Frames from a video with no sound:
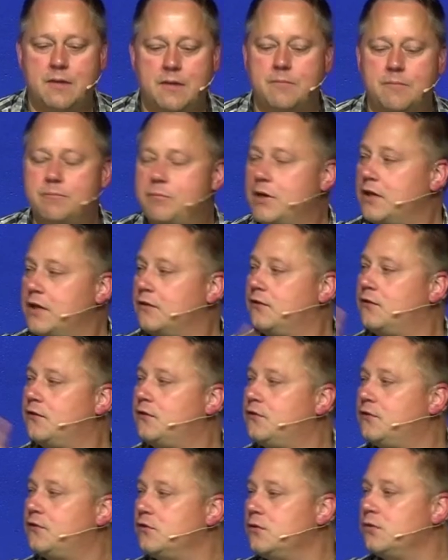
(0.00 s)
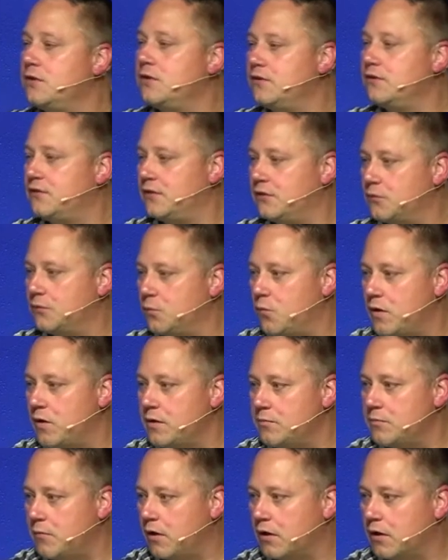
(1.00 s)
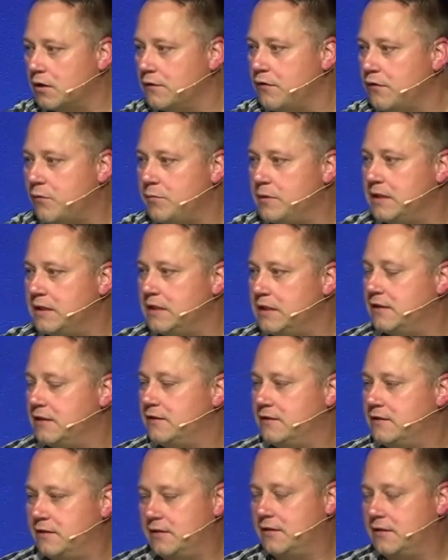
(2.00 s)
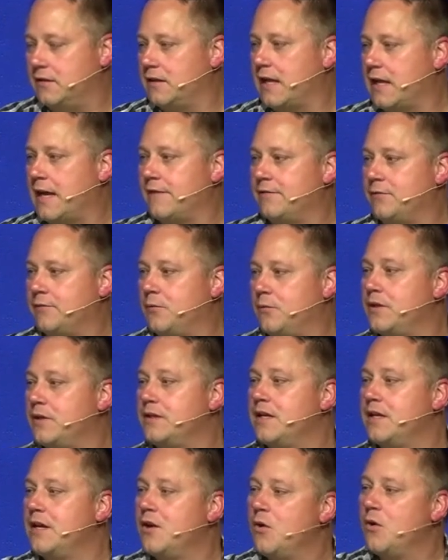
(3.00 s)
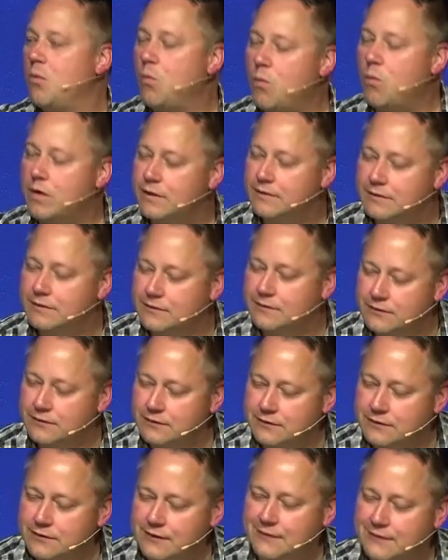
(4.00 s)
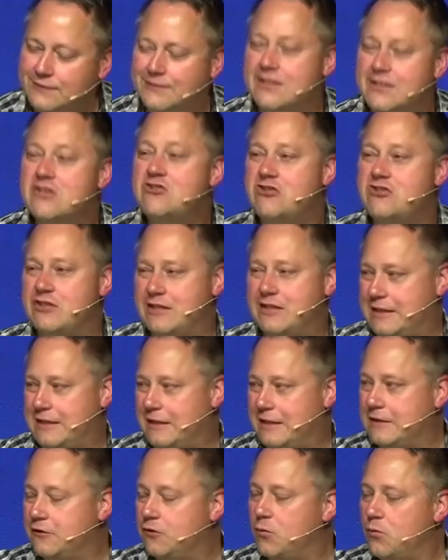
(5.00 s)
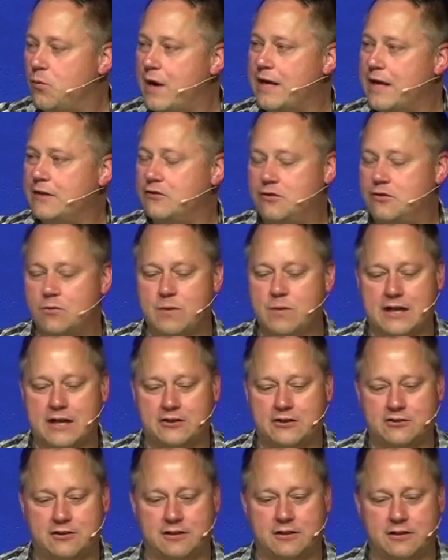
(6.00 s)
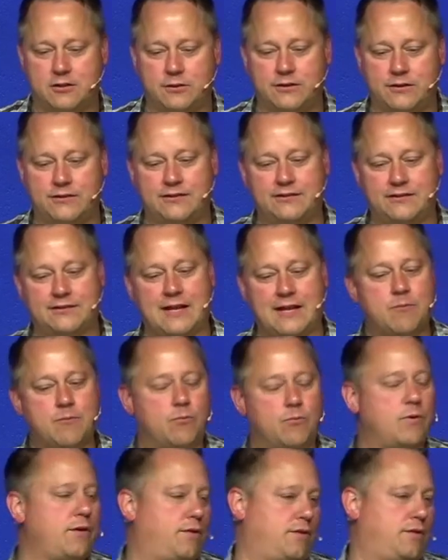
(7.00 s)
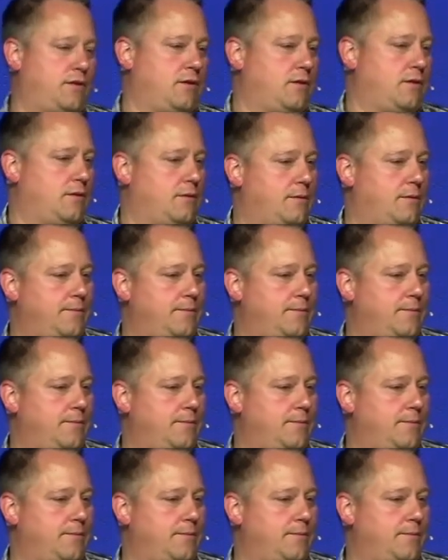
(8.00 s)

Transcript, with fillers: But as soon as there's one mark of obedience in their life, one, one decision in the right direction, the Lord says, I'm with you.